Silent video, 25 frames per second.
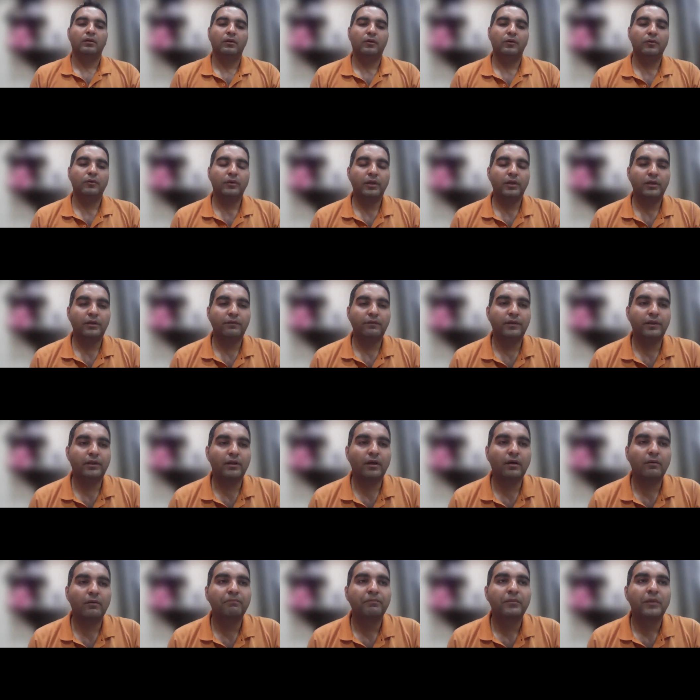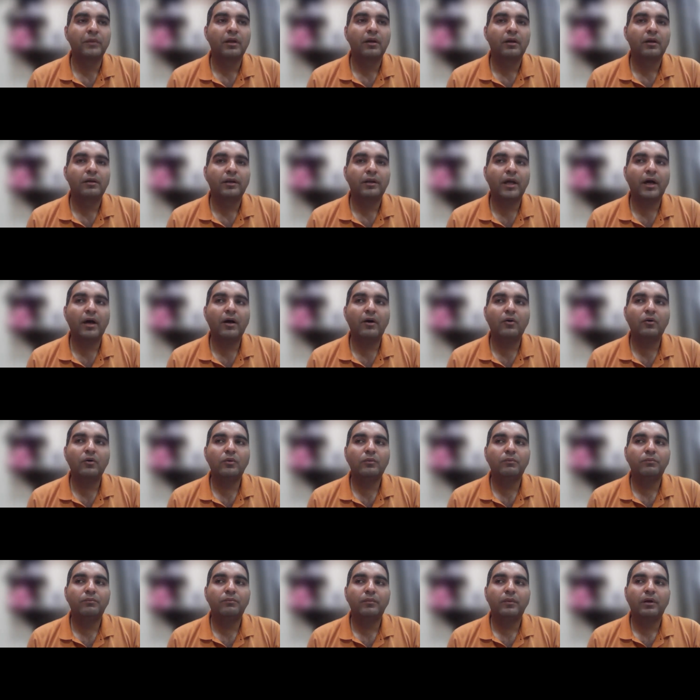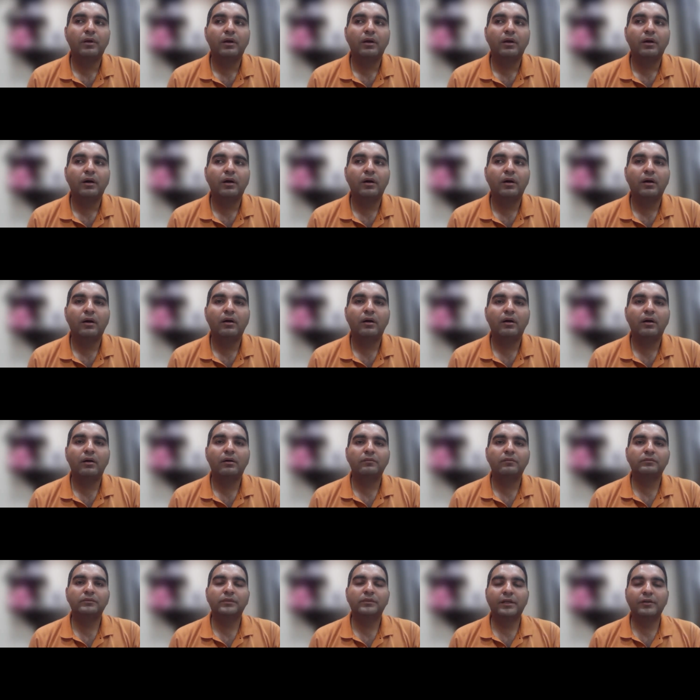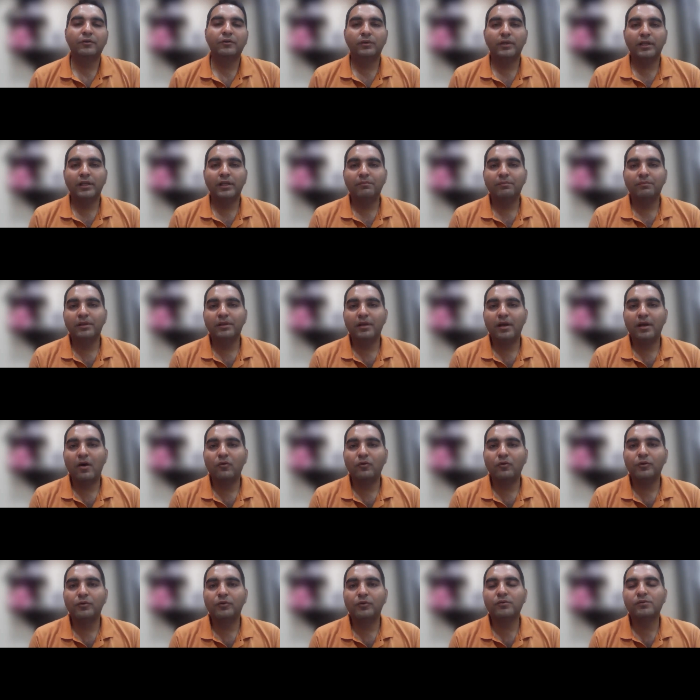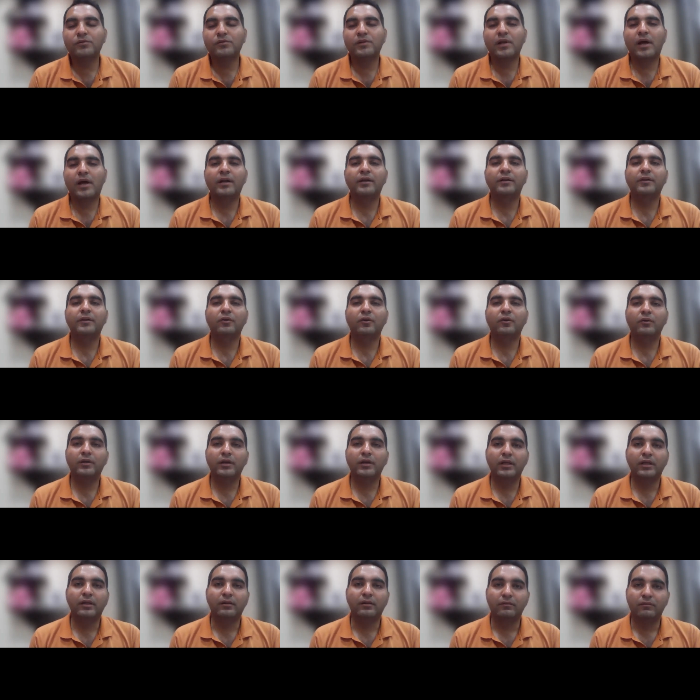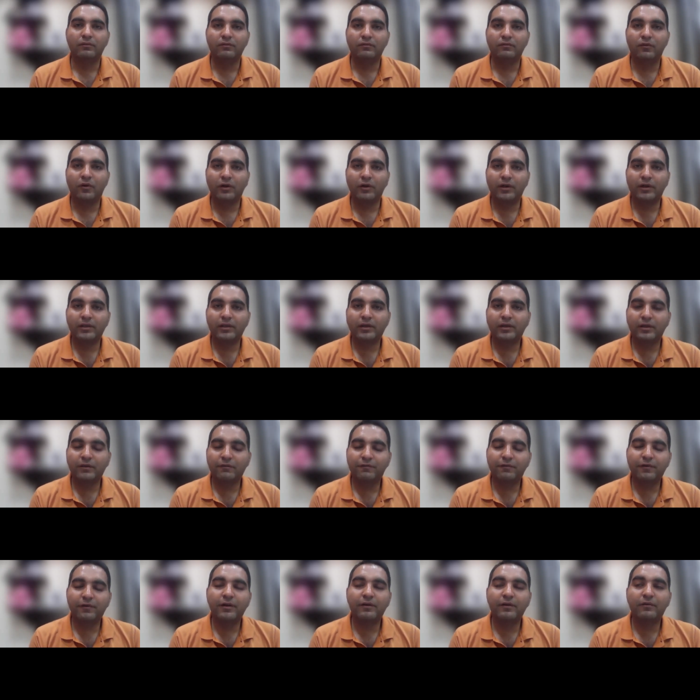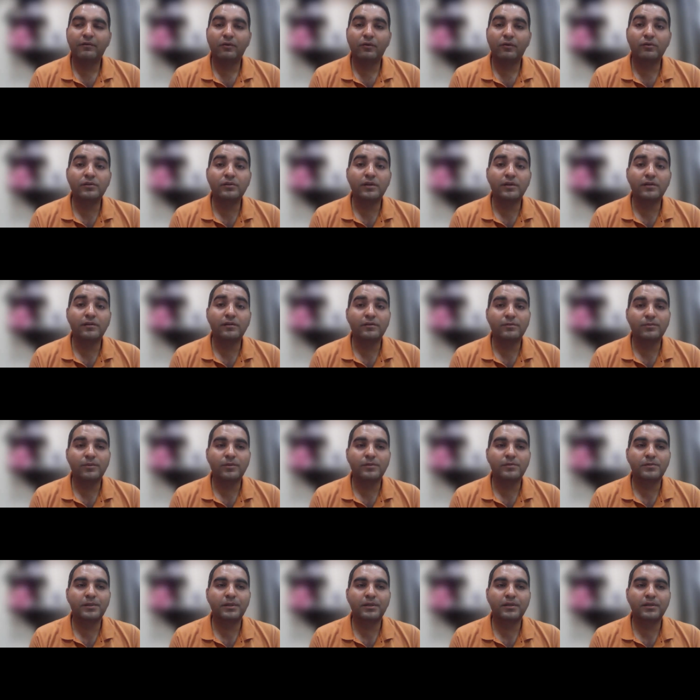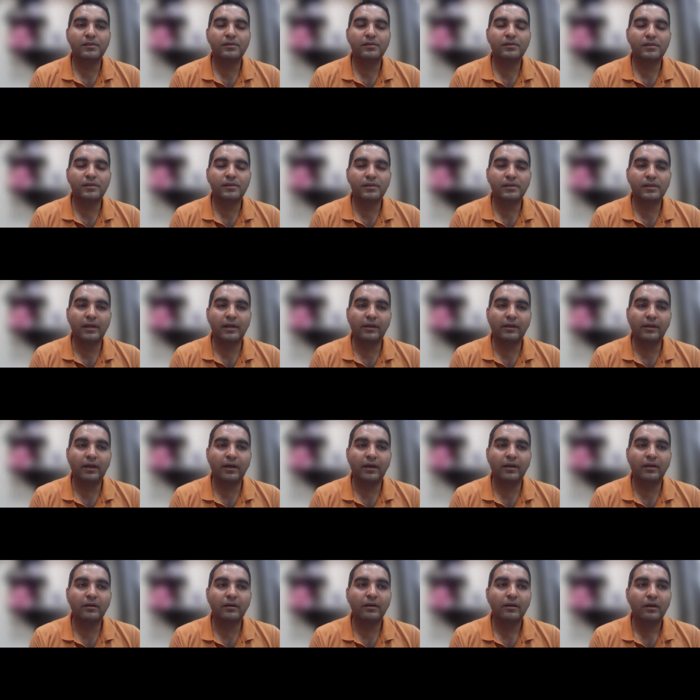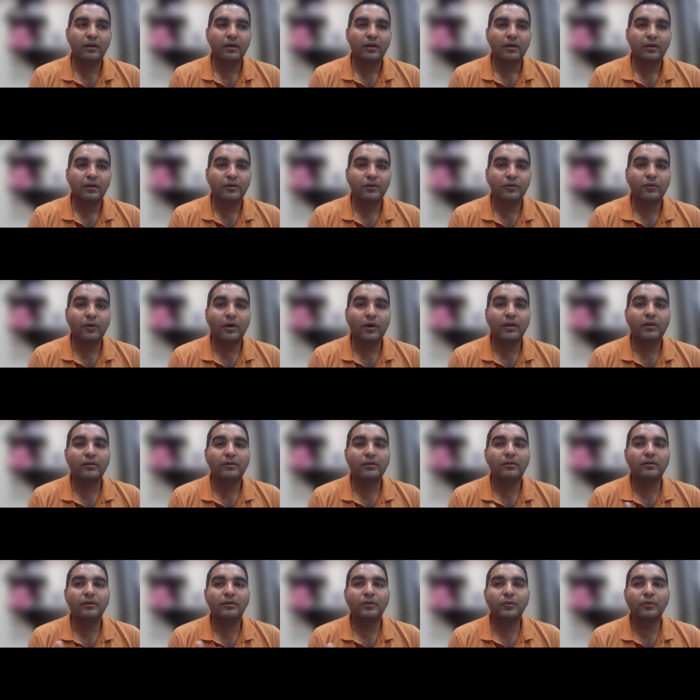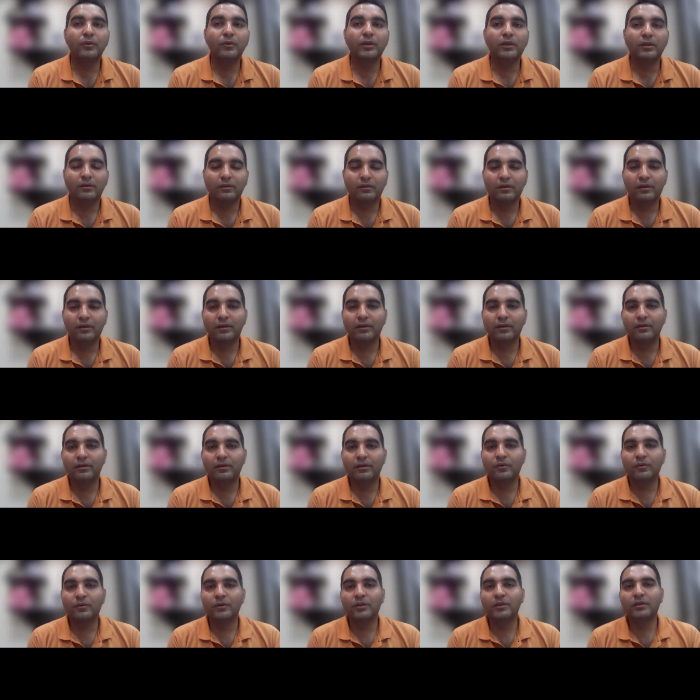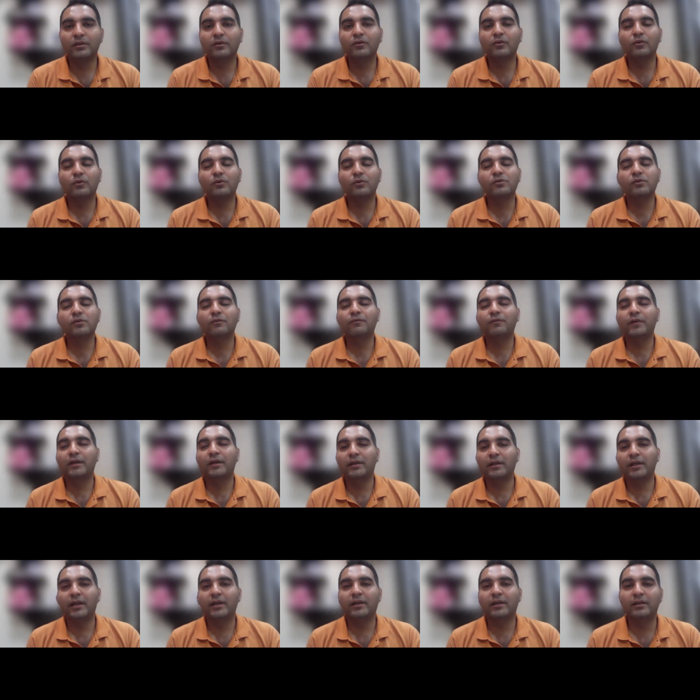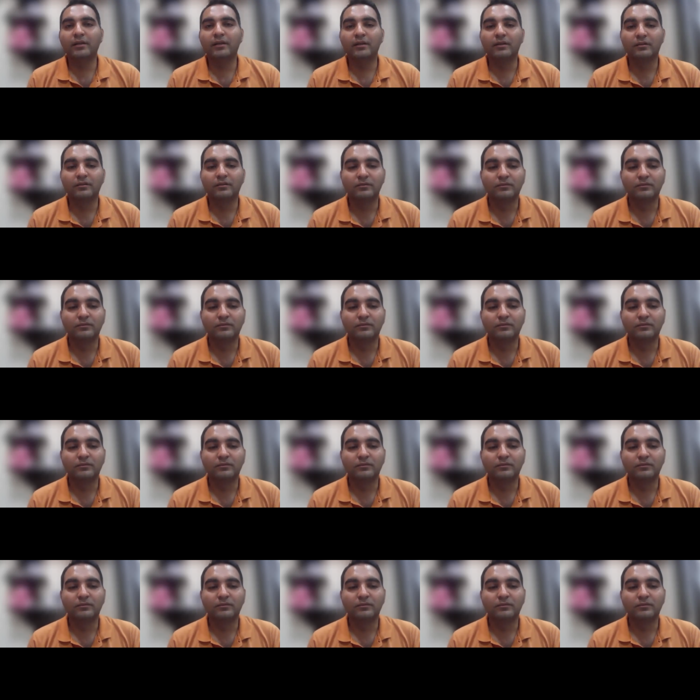Okay, Nivita. Now, can you tell me how do you start your day? What are the different roles and responsibilities that are you are doing during the course of entire day?